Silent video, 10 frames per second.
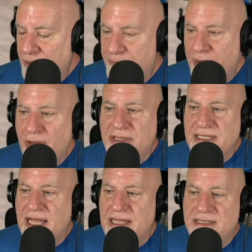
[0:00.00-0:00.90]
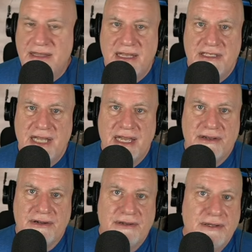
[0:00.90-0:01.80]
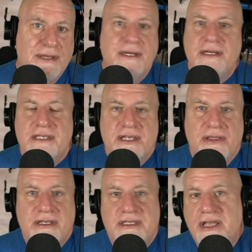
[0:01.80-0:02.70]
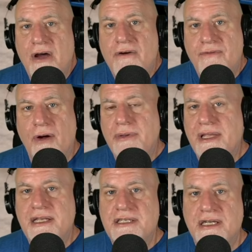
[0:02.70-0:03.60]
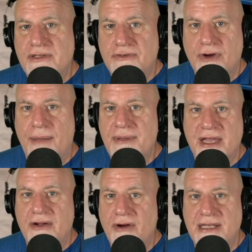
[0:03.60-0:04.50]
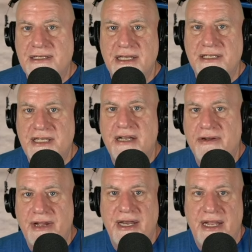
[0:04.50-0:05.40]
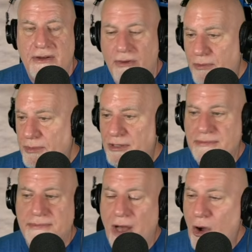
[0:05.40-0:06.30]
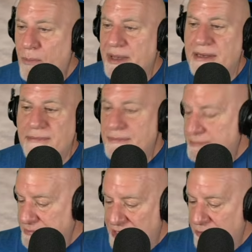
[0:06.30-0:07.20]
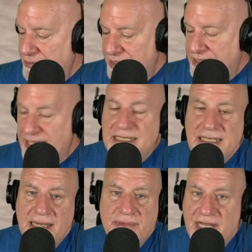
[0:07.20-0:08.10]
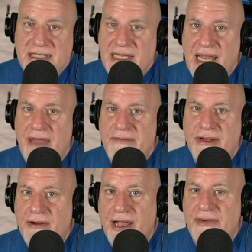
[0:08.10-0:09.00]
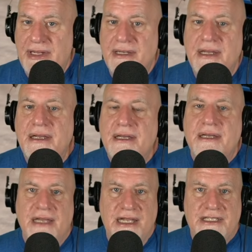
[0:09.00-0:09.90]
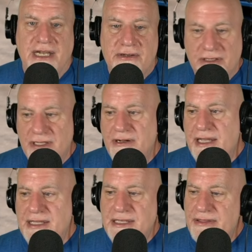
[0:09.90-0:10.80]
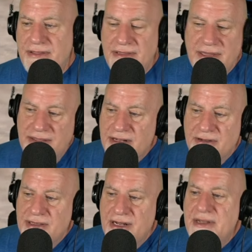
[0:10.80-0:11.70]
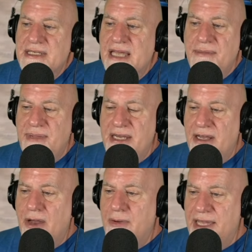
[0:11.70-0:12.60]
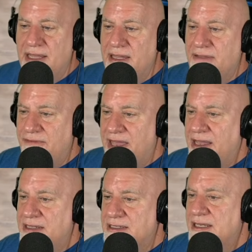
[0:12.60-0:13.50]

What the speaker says: both sides of the injector. So there's no voltage dropping across the injector in a normal open, the ECM doesn't have it grounded injector circuit. So there is going to be no ill effect